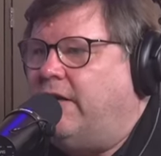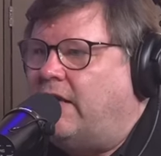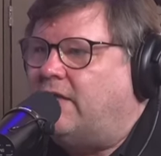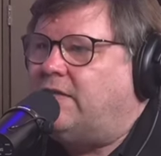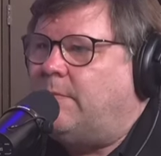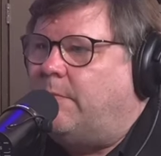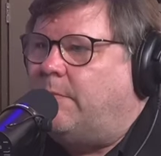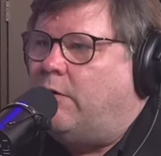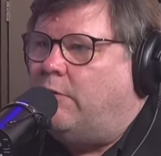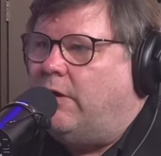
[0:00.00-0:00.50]
that's
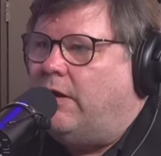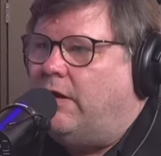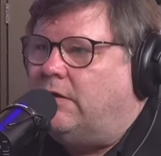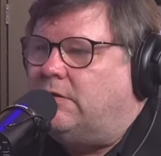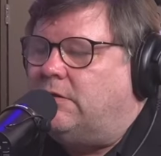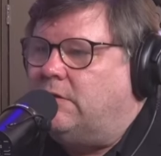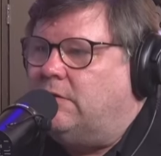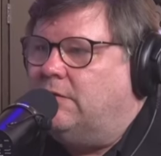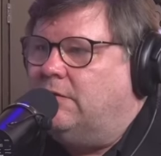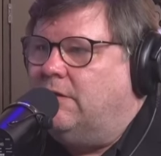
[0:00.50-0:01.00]
about
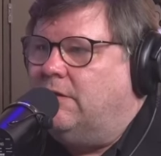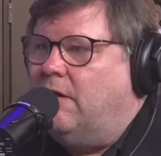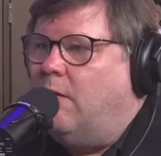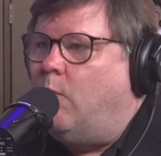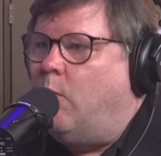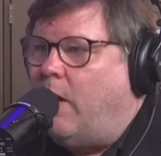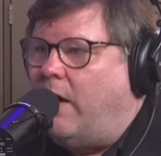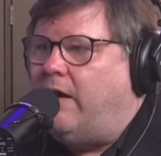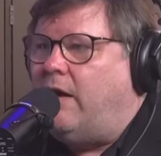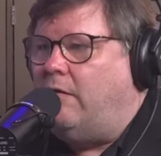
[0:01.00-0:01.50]
it.
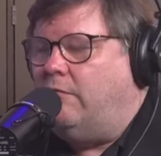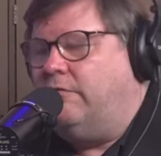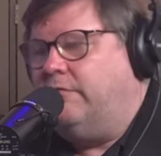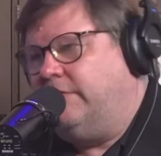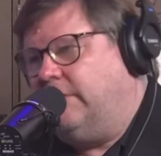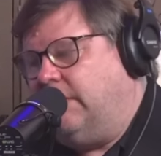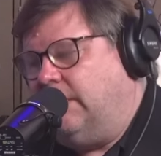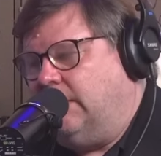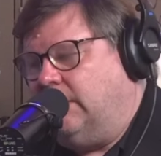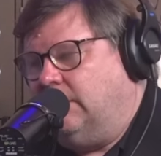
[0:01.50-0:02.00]
One out of
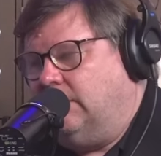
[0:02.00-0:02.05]
ten.